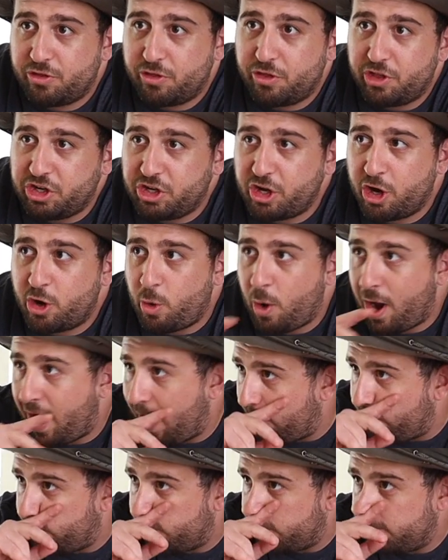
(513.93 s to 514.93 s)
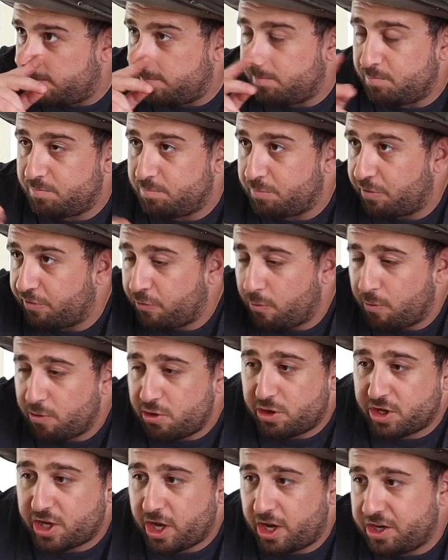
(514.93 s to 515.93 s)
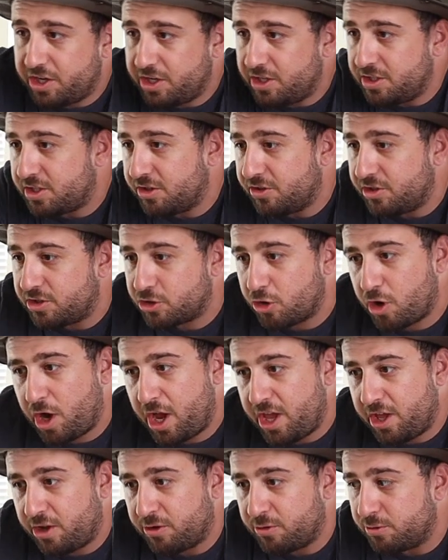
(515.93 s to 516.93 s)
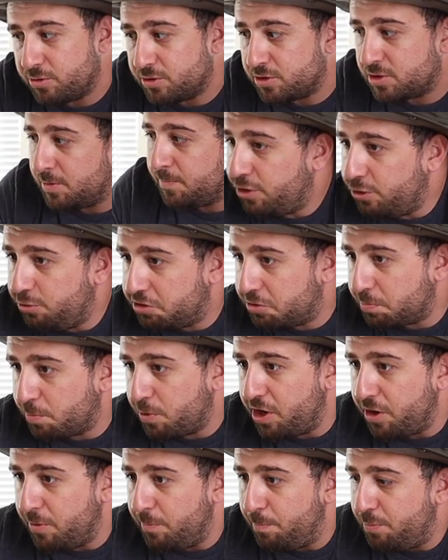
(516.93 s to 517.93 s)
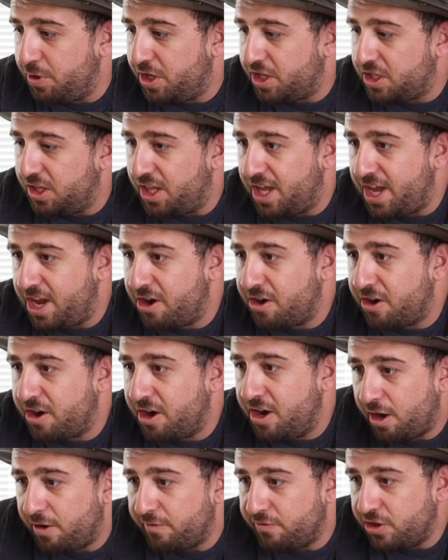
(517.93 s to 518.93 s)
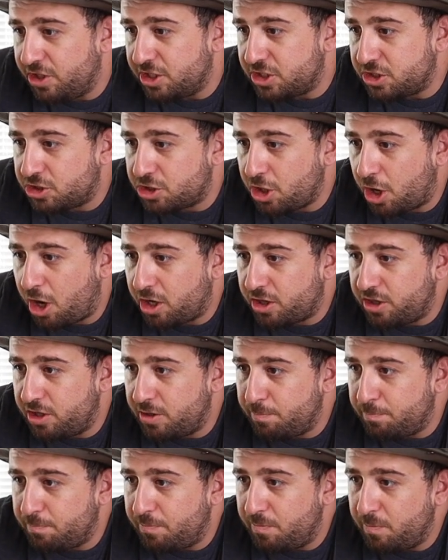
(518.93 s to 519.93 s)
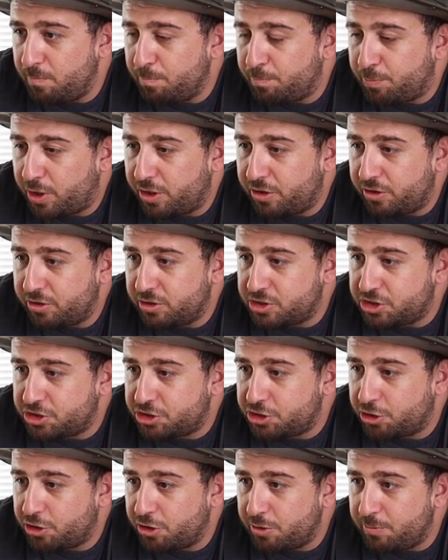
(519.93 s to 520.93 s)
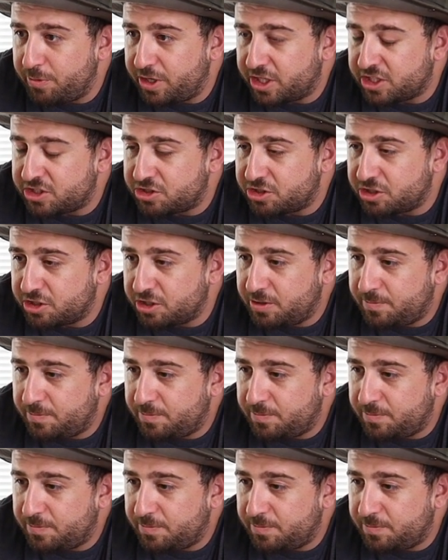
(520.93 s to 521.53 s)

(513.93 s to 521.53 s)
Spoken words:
the dough out, before you cut it into the triangles, you spread a big layer of this chocolate butter sugar mixture.